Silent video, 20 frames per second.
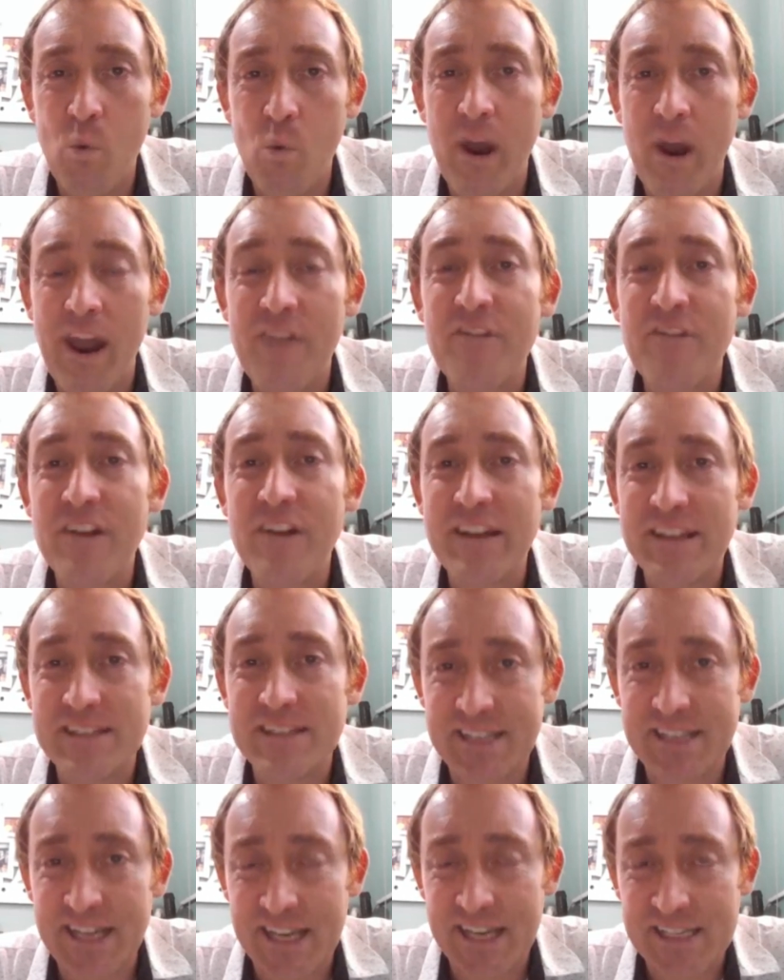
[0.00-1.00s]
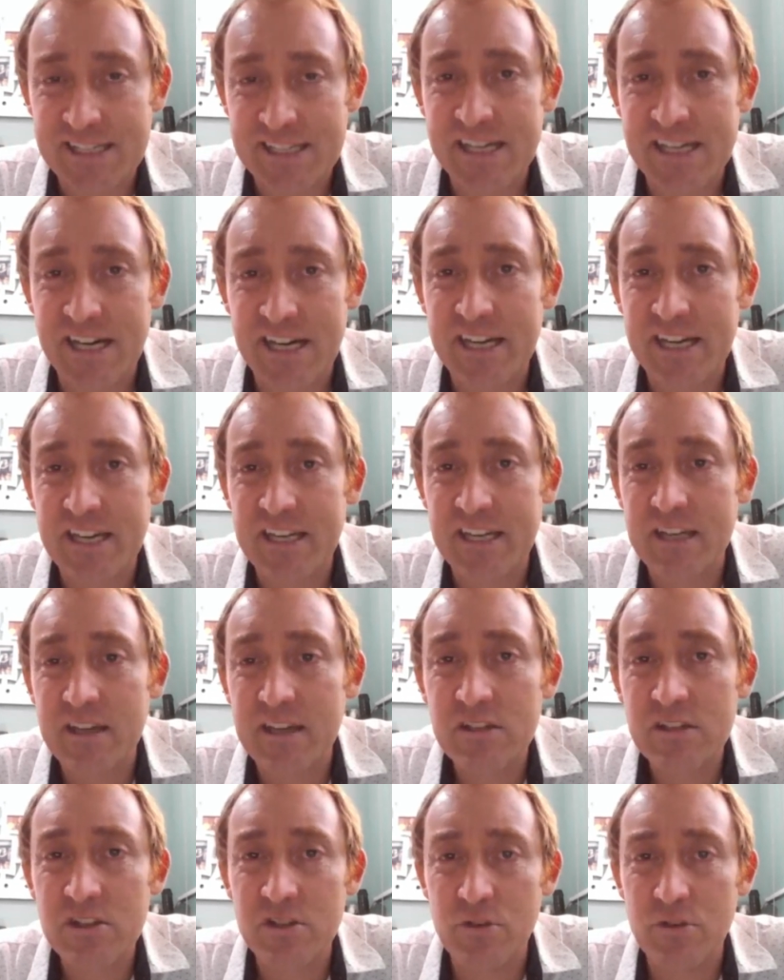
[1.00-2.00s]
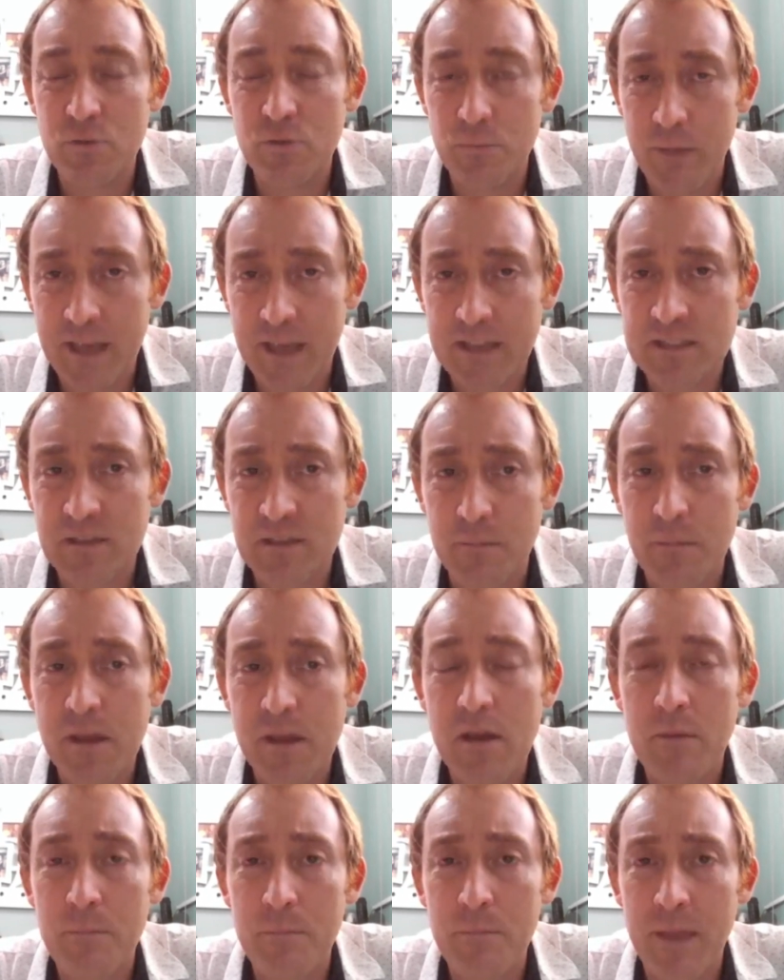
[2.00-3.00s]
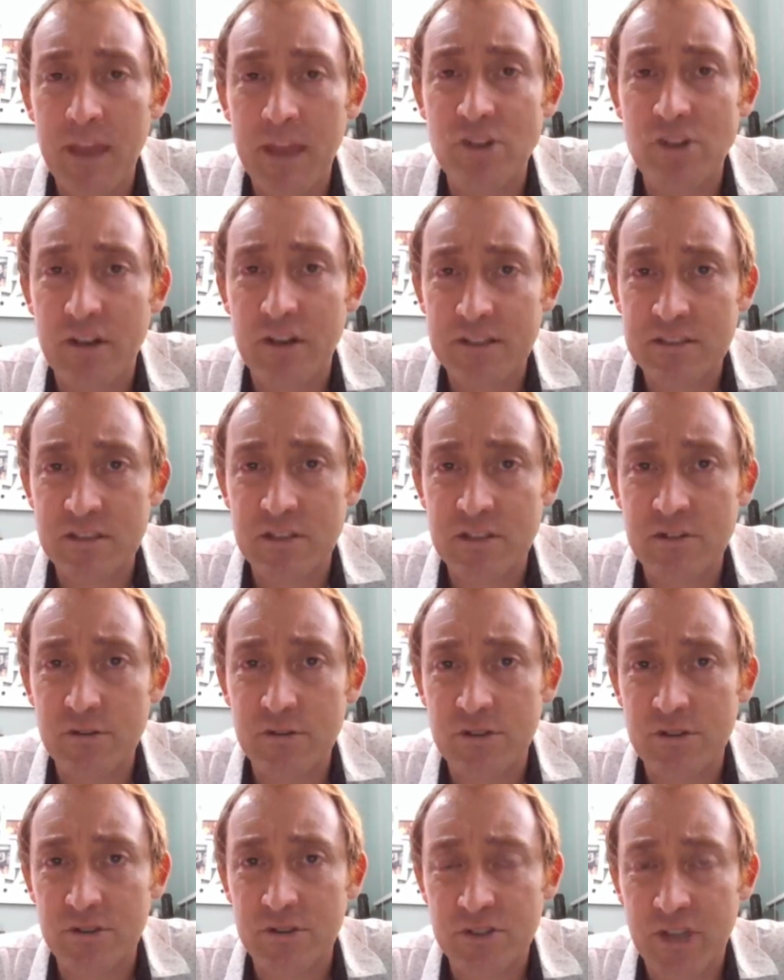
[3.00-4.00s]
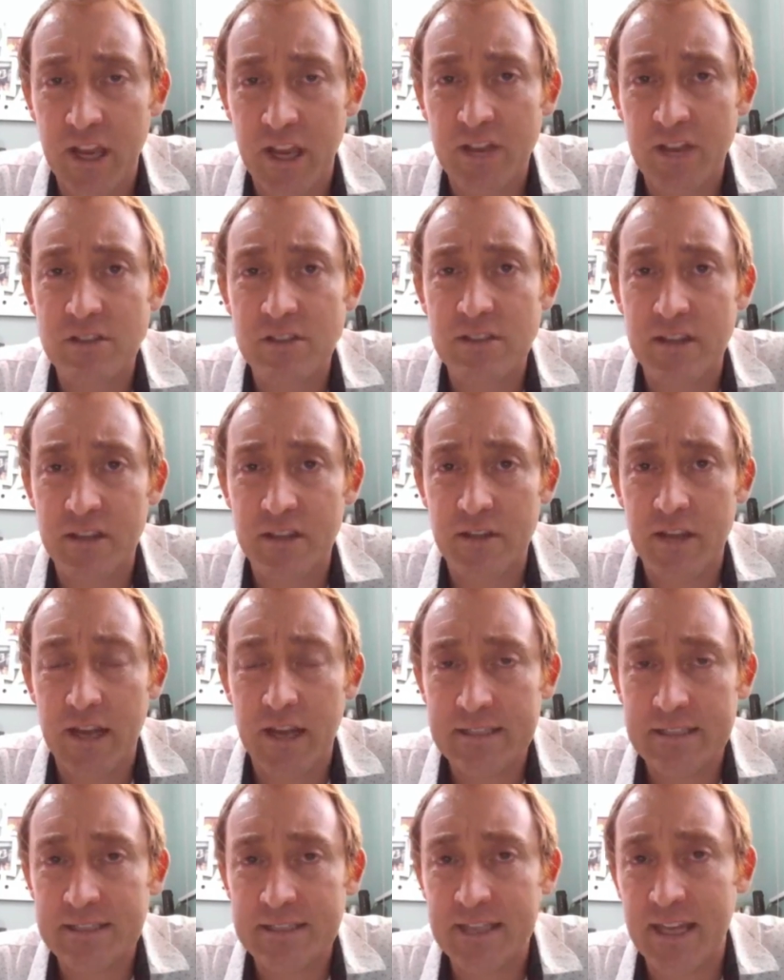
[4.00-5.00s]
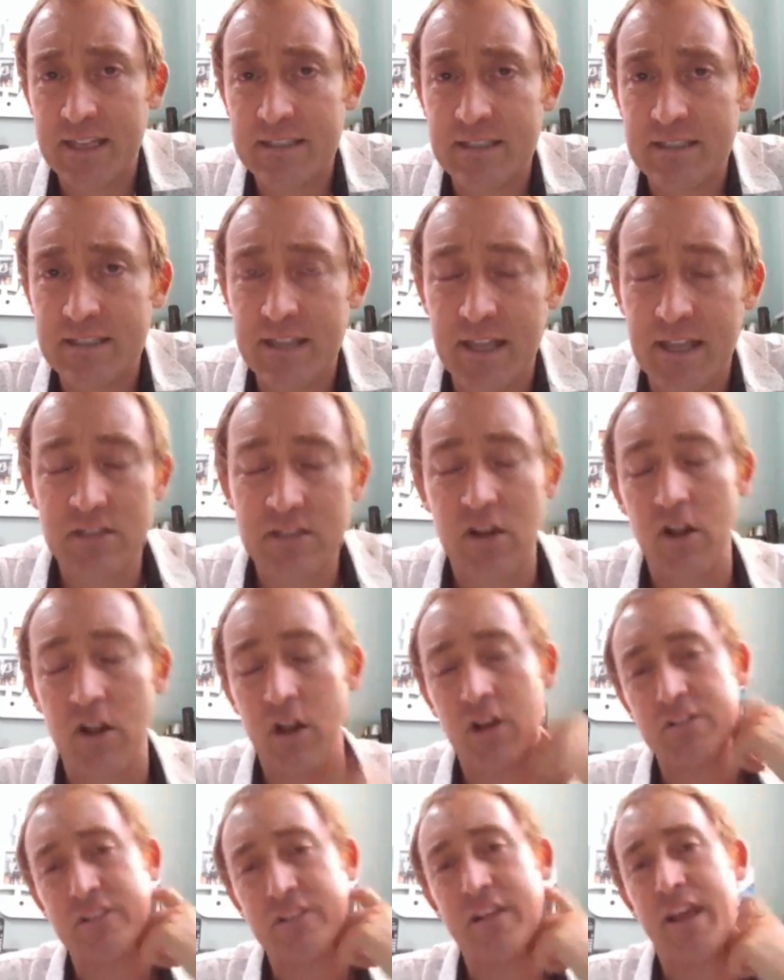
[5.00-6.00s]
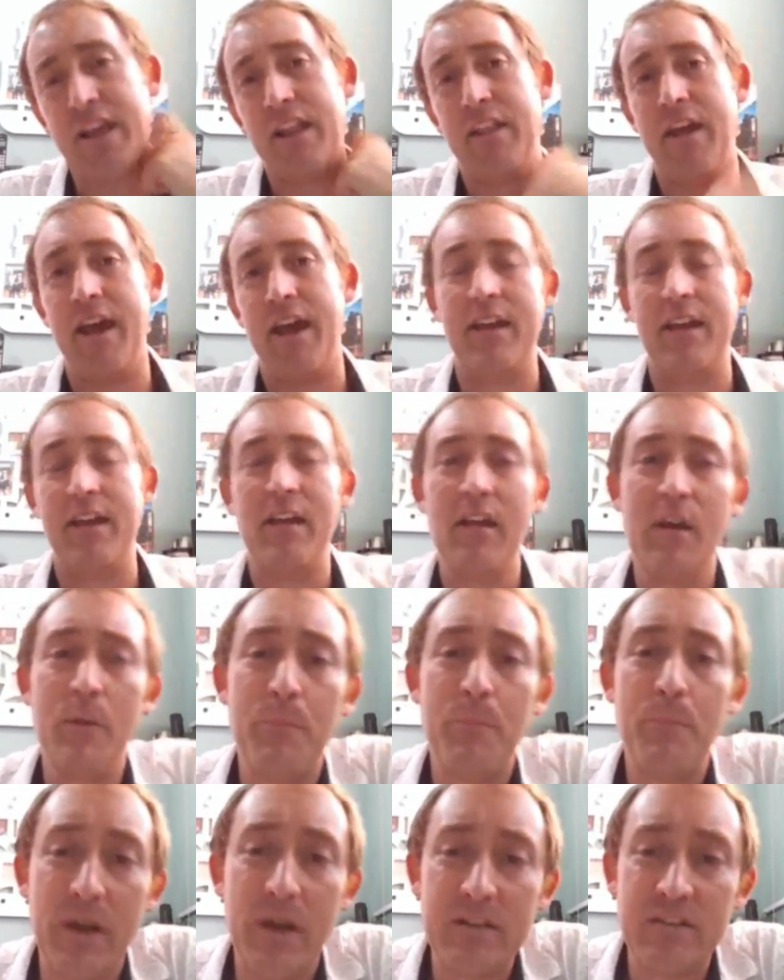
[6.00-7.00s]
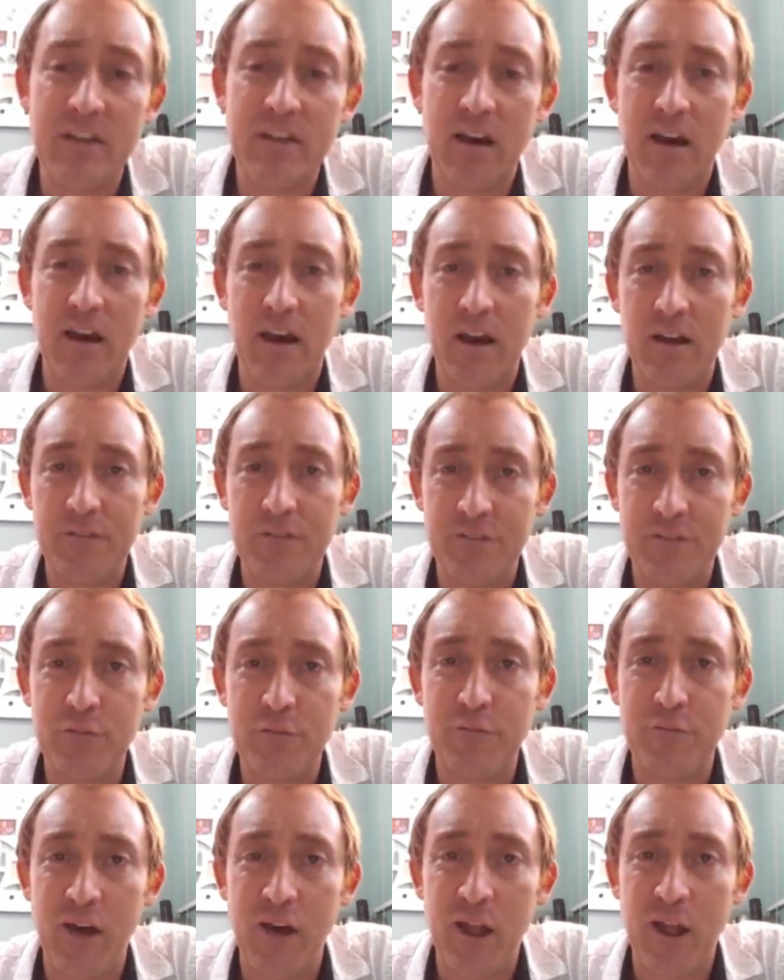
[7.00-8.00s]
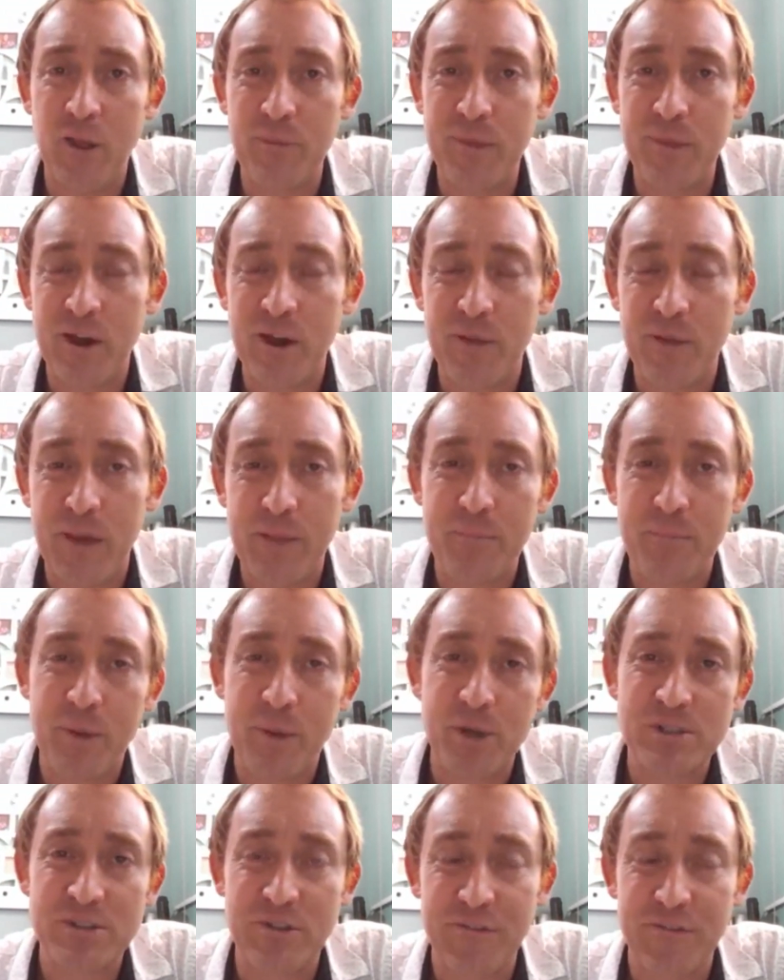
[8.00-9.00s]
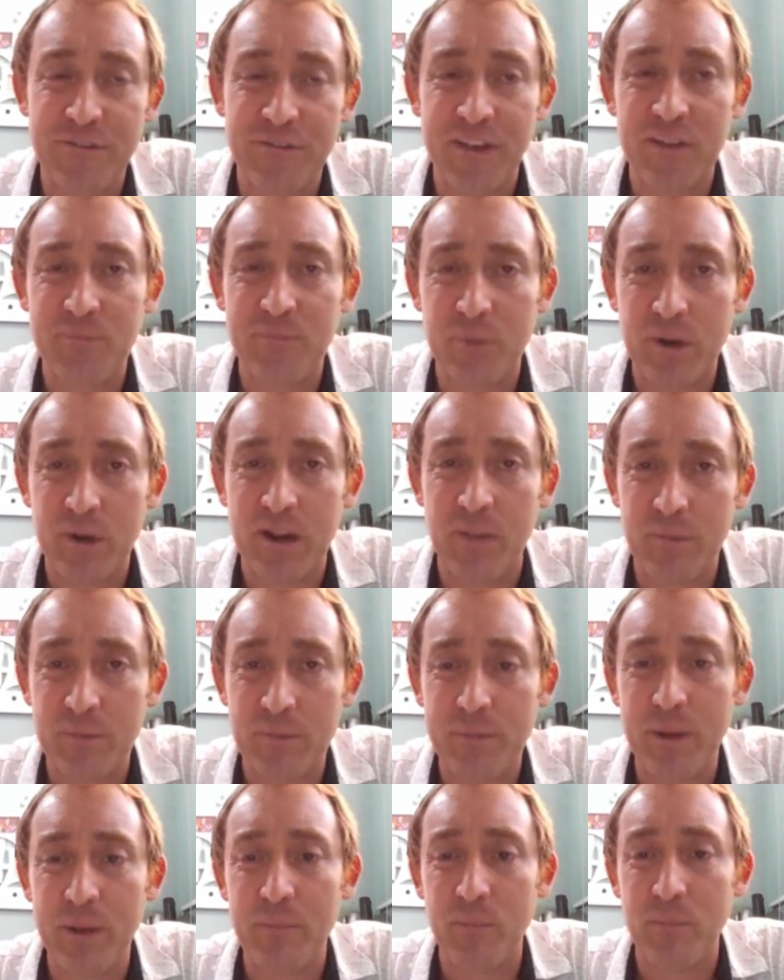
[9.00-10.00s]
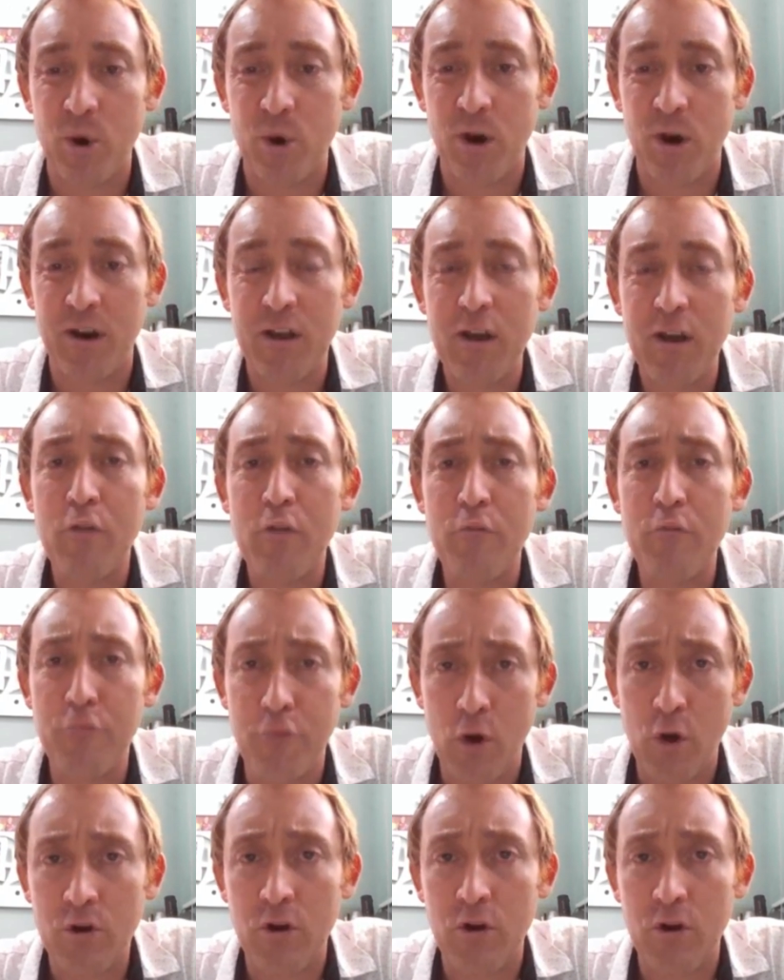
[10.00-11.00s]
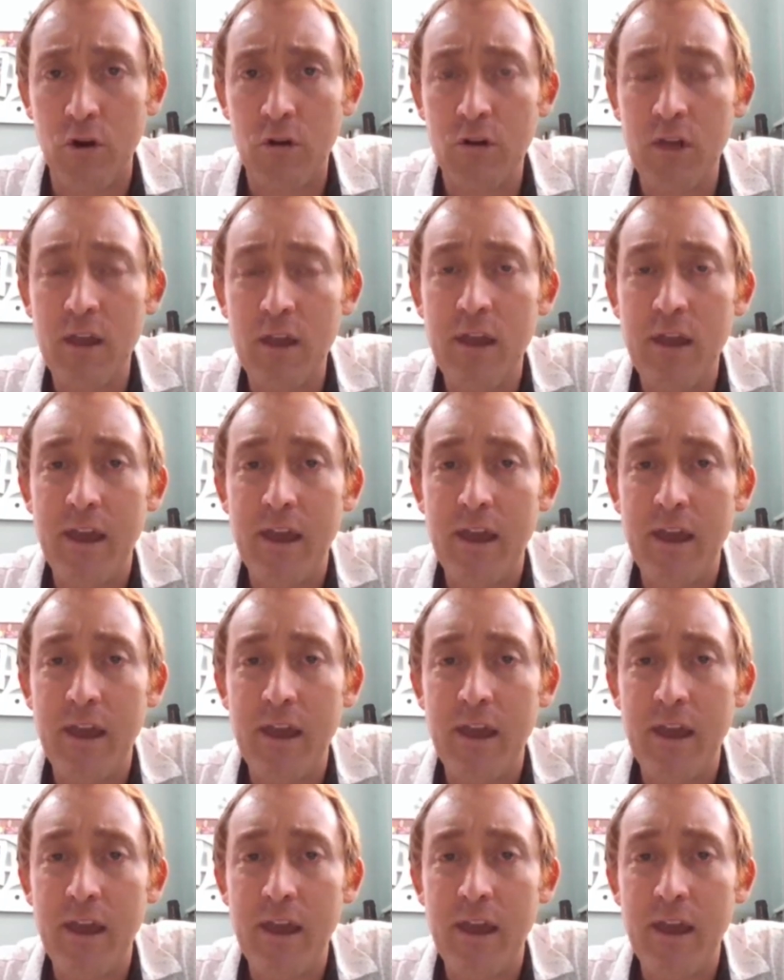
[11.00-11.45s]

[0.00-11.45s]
whatever needs to get done to make some major institutional changes in the United States. And that's all I'll say to that. But if you follow me on my personal Facebook, I'm a bit more vocal.